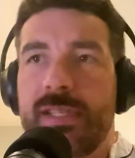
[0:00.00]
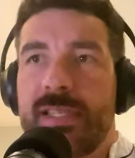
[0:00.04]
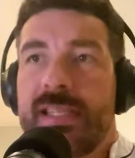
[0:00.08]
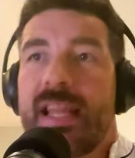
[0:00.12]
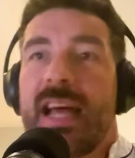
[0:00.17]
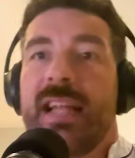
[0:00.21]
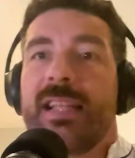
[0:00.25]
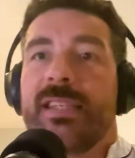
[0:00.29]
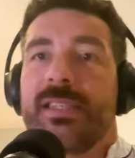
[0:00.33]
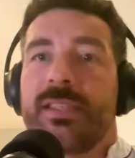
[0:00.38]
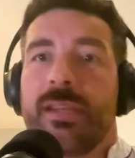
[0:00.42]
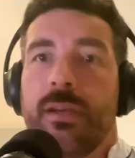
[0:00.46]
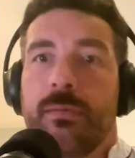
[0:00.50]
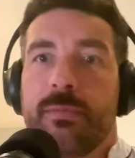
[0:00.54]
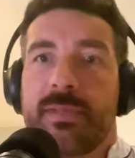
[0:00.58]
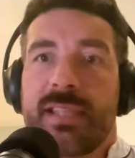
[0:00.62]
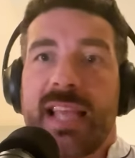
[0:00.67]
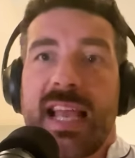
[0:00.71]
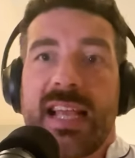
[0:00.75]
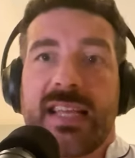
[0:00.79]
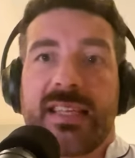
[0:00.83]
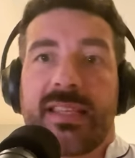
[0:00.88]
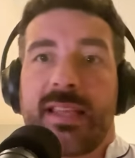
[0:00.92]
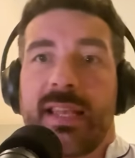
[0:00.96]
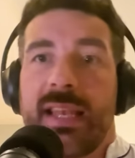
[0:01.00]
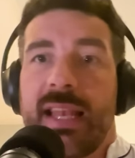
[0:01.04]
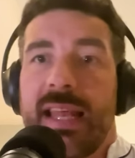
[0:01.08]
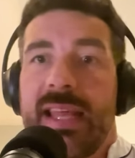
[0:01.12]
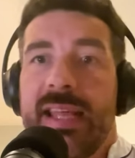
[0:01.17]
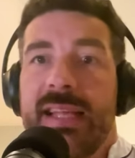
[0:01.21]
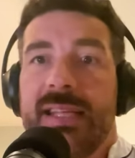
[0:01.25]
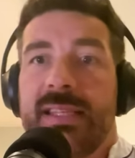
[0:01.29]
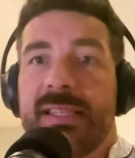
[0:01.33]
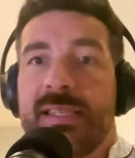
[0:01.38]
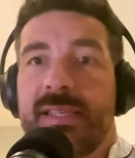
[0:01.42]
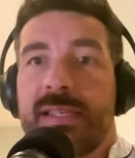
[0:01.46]
stands up, takes the
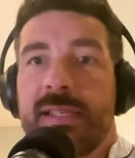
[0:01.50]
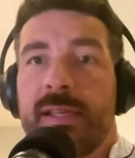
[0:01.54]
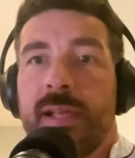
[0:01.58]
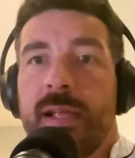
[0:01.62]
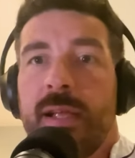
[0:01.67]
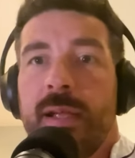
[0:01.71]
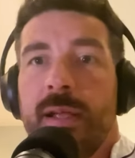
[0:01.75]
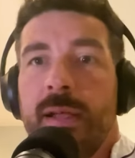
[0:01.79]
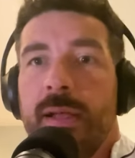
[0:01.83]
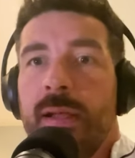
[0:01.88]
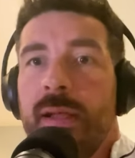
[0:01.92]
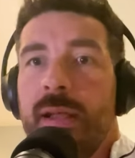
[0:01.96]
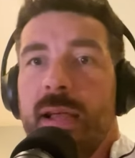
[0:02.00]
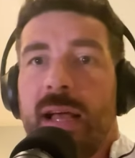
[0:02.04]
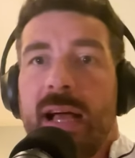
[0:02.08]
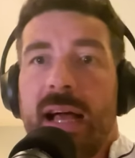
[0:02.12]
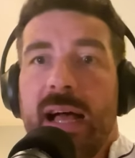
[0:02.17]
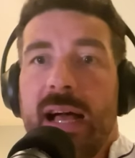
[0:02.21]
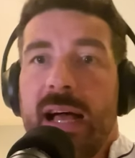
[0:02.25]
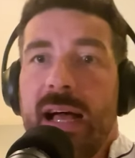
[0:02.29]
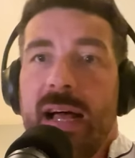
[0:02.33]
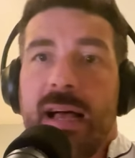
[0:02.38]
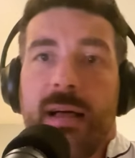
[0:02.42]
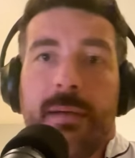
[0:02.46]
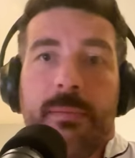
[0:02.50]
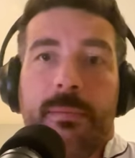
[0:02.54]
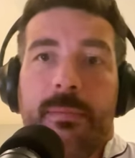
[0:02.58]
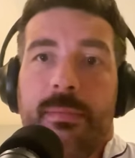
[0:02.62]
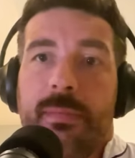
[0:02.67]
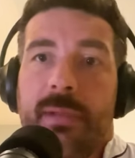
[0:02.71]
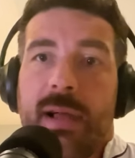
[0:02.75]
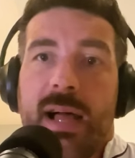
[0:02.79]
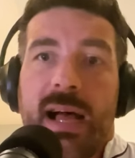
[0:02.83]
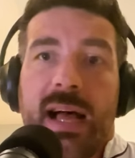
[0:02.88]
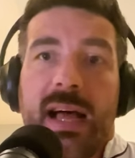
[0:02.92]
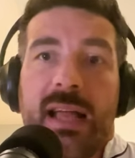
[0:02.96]
leads,
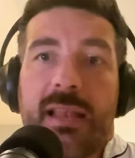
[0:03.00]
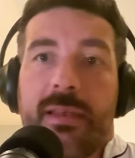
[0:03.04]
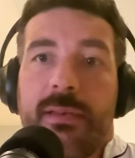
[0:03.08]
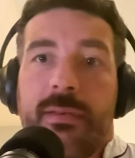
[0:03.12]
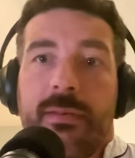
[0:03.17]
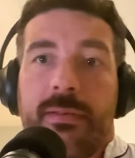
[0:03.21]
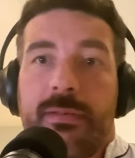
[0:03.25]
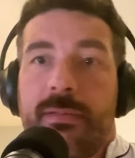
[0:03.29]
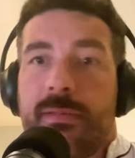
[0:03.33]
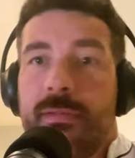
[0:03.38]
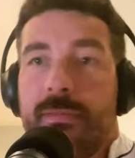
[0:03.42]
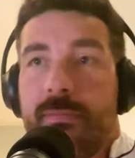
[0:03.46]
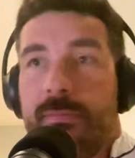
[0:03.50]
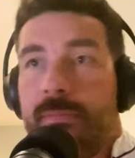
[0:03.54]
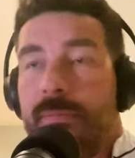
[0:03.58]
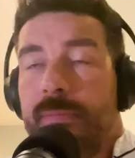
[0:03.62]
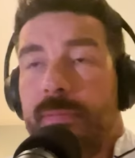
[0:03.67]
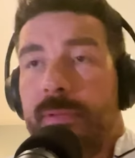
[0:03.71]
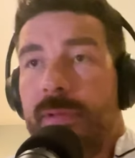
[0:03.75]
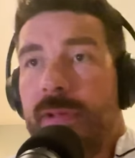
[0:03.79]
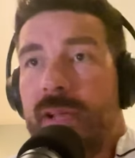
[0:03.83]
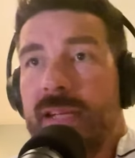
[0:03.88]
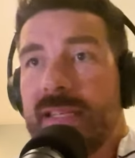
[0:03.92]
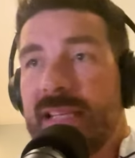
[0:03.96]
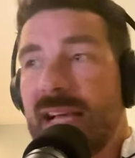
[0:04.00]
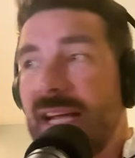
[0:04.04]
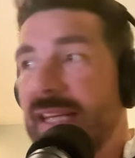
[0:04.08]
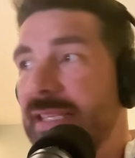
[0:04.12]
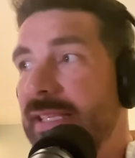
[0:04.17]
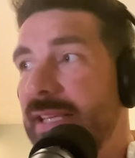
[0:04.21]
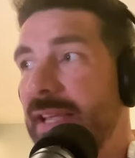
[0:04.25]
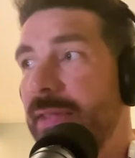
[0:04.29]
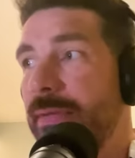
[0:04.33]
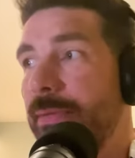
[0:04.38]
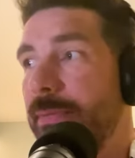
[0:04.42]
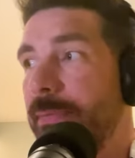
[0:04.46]
and is
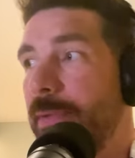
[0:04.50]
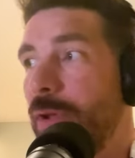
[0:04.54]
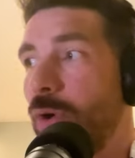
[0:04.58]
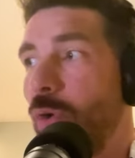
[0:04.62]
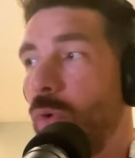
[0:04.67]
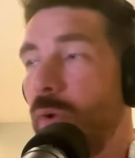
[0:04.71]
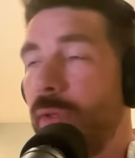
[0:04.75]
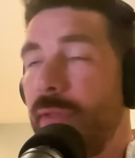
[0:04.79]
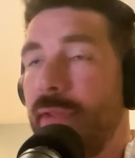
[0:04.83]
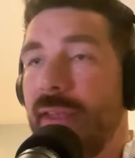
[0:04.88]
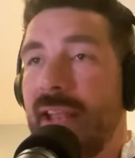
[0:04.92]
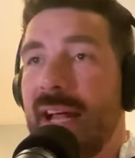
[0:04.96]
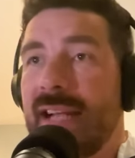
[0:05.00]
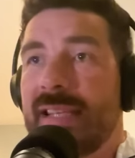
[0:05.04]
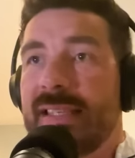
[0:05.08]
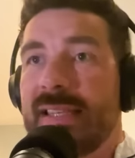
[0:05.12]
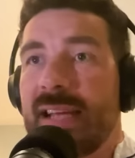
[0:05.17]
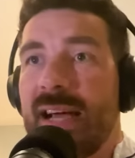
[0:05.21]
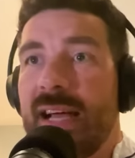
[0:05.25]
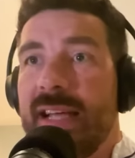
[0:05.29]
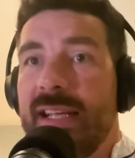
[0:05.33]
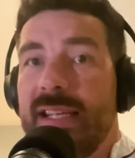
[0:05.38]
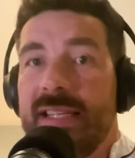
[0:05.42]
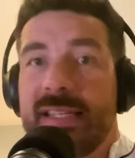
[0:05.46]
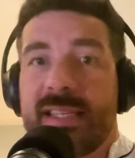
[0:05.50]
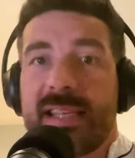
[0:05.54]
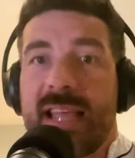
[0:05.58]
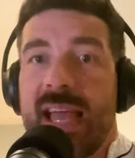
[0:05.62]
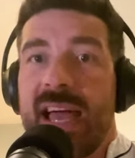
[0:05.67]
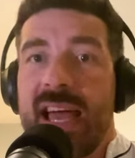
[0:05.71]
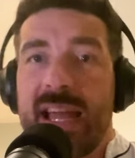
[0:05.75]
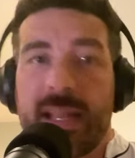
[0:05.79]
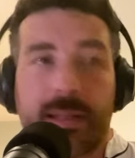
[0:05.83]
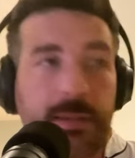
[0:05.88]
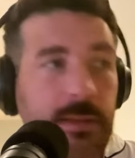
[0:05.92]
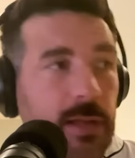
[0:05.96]
calling the lads out, are you
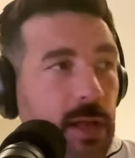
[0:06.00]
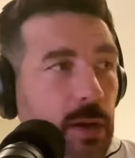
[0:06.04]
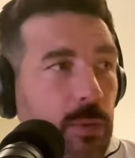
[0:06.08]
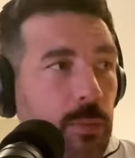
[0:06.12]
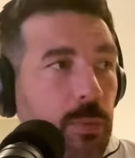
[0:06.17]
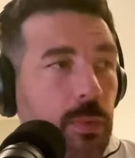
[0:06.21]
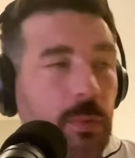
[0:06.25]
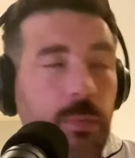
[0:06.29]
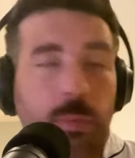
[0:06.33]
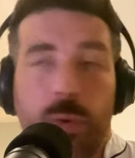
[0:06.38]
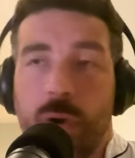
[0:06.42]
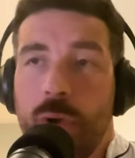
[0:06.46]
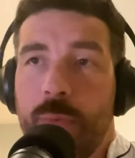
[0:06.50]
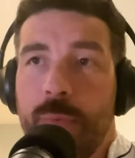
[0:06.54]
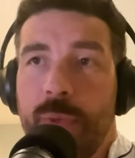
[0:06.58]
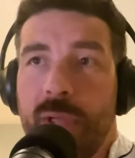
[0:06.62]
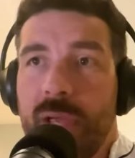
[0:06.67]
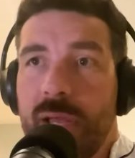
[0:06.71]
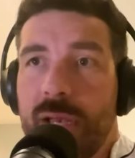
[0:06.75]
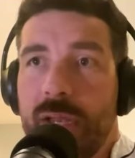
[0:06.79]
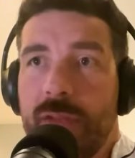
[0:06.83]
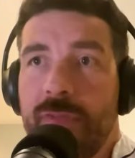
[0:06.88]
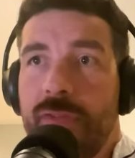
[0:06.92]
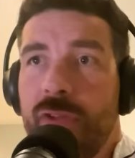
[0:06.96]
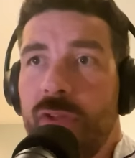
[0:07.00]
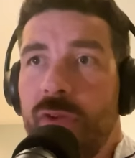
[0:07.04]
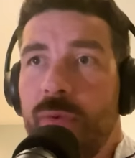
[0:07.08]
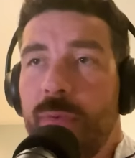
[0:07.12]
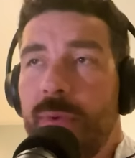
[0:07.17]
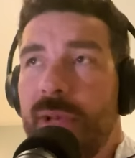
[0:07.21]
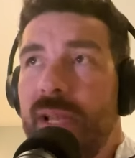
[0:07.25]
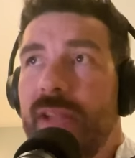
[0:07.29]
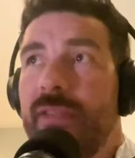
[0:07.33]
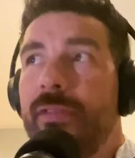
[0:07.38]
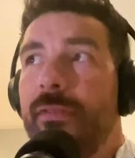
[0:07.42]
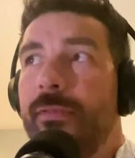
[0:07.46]
scared? Like, what are we going to do?
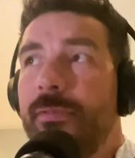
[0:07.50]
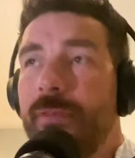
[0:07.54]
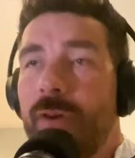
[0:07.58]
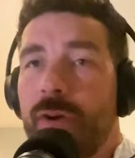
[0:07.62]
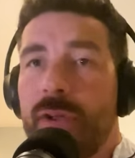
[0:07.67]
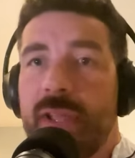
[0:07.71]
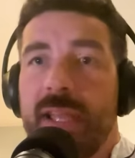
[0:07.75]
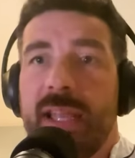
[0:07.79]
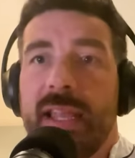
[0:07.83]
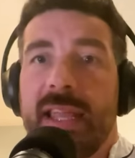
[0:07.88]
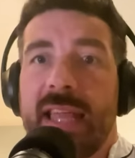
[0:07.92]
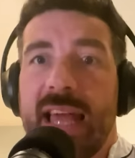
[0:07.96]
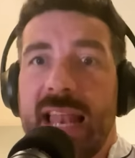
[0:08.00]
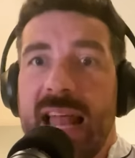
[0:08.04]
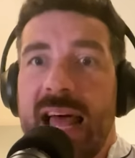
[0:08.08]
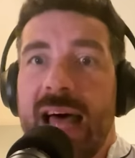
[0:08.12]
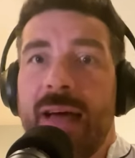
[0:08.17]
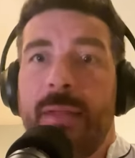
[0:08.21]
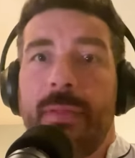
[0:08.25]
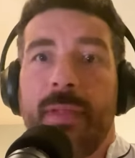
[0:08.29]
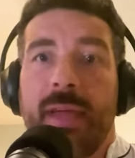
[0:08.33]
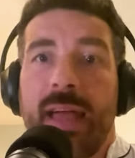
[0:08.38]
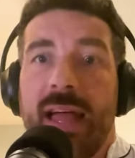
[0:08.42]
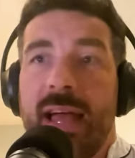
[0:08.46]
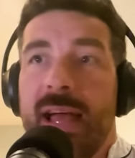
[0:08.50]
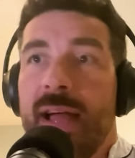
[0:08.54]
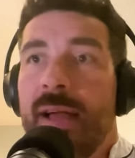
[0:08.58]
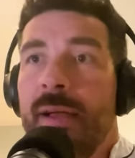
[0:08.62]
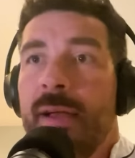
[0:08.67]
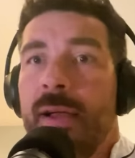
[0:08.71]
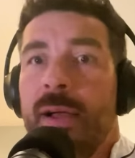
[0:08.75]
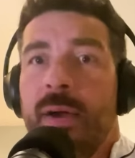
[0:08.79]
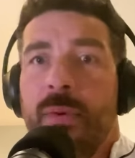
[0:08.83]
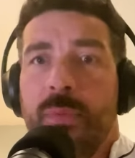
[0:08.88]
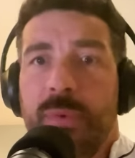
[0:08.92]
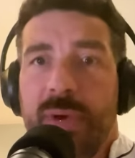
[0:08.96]
We need to fucking get out there.
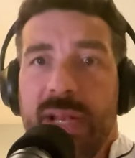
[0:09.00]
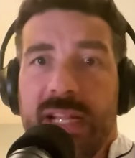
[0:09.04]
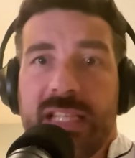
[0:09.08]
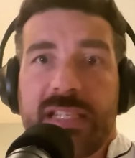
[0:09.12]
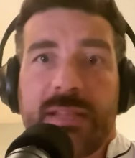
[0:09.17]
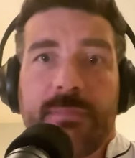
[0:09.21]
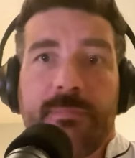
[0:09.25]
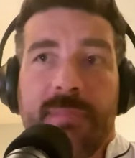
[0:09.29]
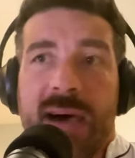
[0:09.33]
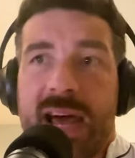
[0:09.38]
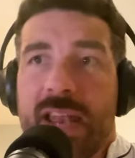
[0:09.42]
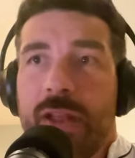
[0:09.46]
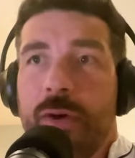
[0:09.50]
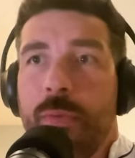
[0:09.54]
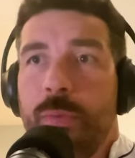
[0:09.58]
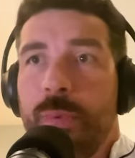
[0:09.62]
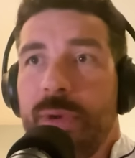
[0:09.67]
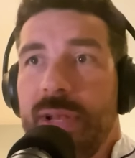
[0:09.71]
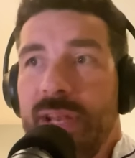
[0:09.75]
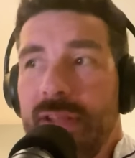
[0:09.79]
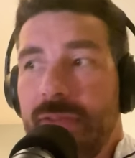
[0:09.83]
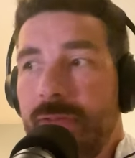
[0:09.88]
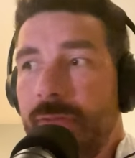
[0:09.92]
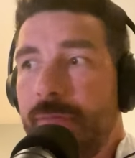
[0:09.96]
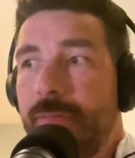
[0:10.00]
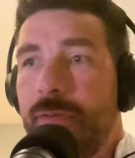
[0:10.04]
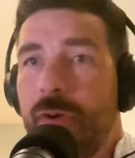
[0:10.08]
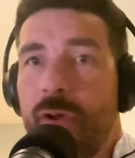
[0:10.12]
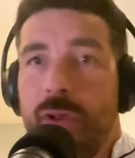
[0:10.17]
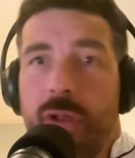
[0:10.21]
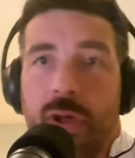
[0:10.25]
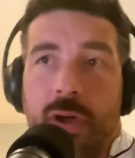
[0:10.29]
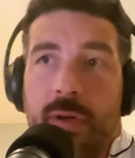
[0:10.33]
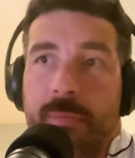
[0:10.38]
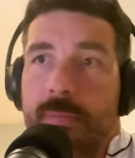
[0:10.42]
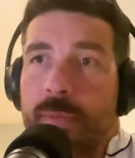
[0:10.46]
We need to man up. We need to
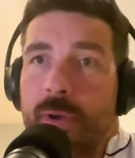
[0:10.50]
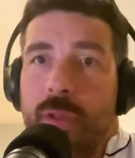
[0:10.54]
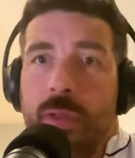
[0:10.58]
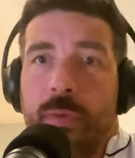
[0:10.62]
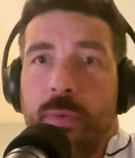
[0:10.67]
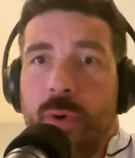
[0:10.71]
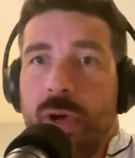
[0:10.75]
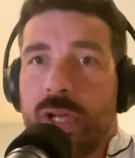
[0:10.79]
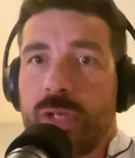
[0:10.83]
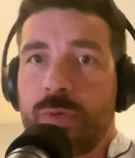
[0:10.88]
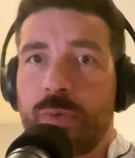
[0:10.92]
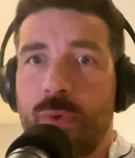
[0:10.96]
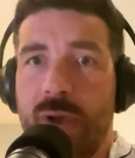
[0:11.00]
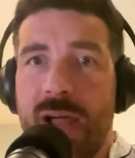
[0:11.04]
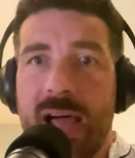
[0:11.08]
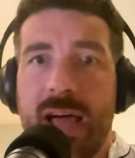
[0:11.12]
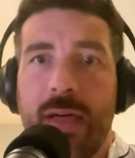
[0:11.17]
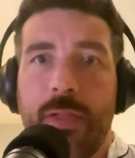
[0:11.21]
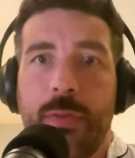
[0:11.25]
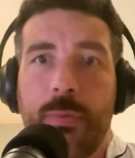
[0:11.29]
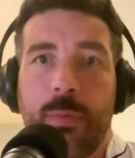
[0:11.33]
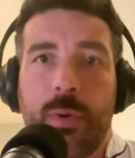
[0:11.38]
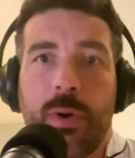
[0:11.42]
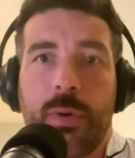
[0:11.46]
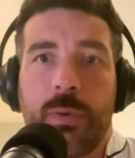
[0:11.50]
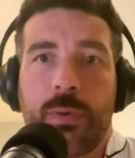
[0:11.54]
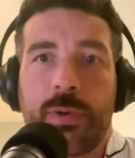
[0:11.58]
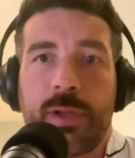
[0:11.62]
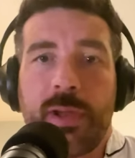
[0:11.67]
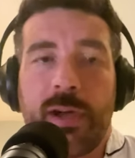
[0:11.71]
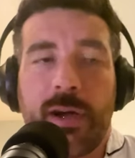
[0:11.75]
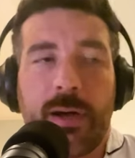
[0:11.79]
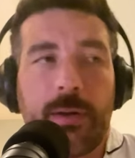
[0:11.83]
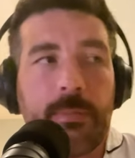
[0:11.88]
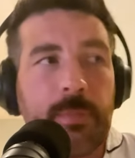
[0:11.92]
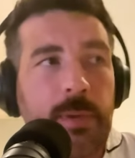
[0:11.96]
front up. Otherwise, we're out of the World
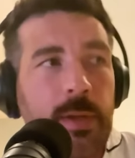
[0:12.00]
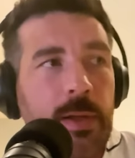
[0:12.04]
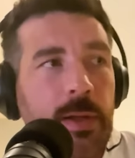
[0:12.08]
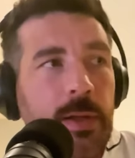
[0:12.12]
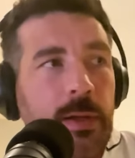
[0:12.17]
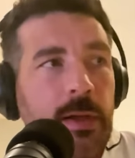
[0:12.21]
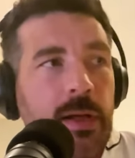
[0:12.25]
Cup.